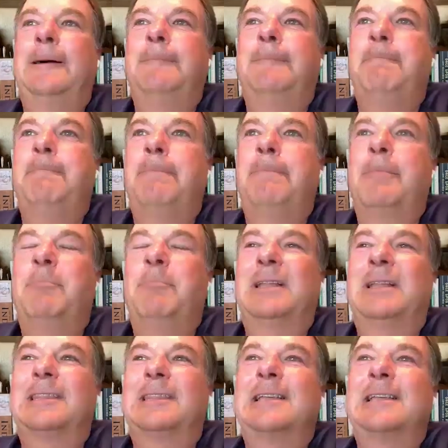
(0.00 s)
that someone
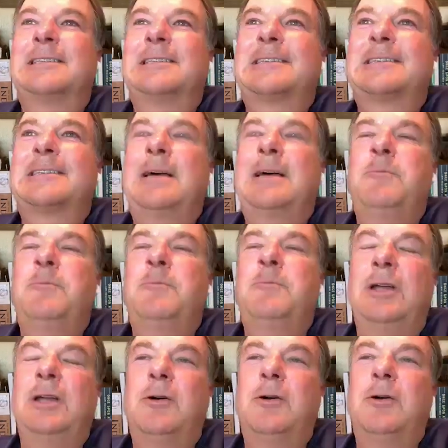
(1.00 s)
locally, especially if you
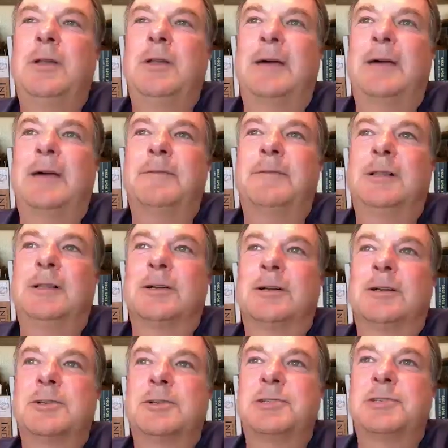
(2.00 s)
don't have clergy at the
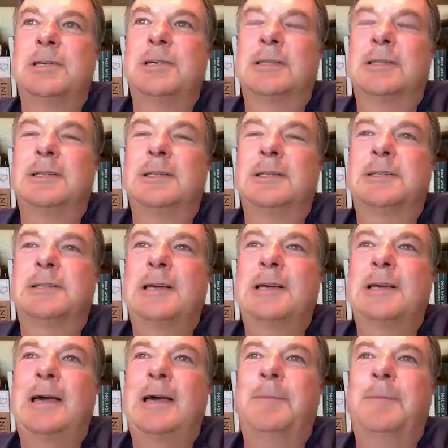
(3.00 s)
time, are
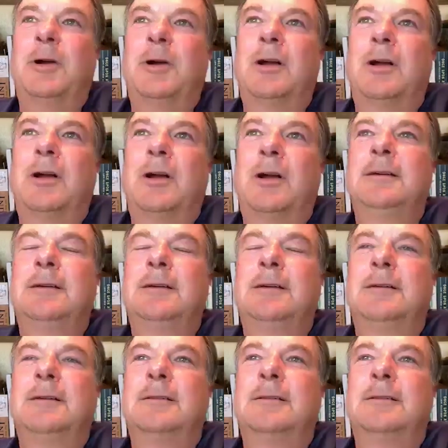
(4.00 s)
receiving
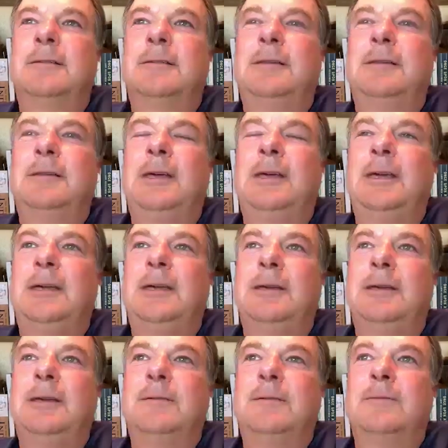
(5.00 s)
the
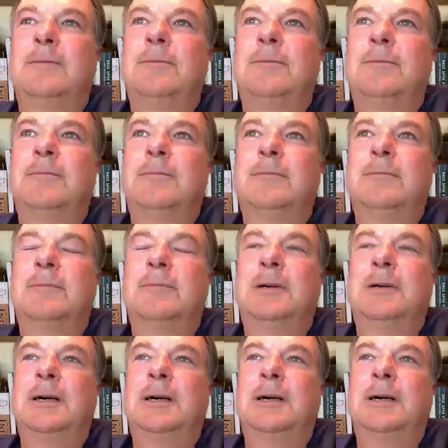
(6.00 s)

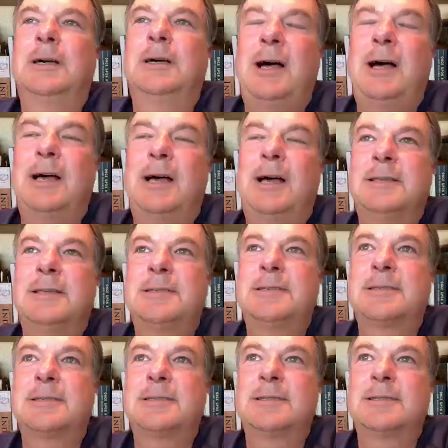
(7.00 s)
communications from us
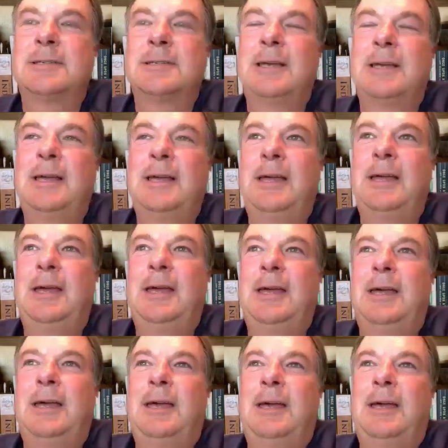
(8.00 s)

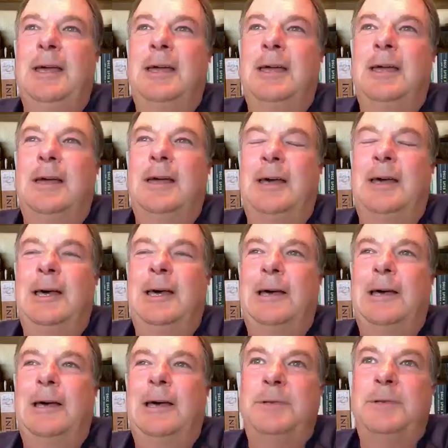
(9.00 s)
as we try to
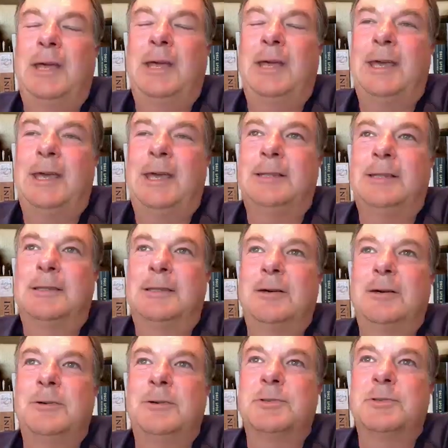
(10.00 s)
update those
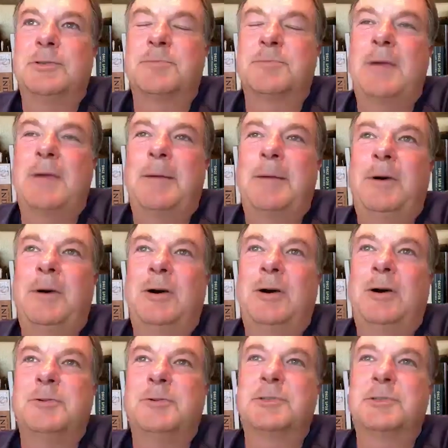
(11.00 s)
memos as they
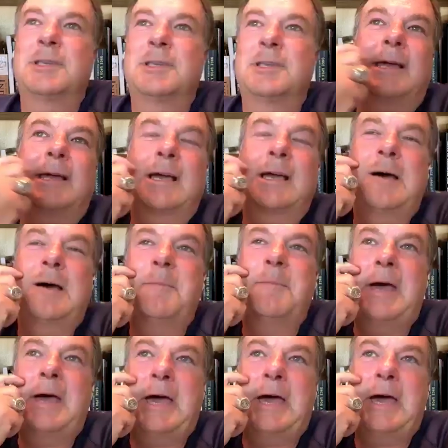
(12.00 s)
come out.
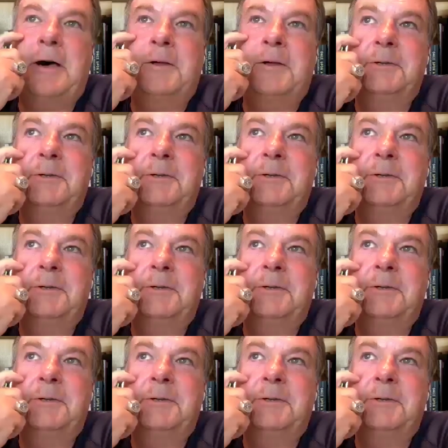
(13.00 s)
But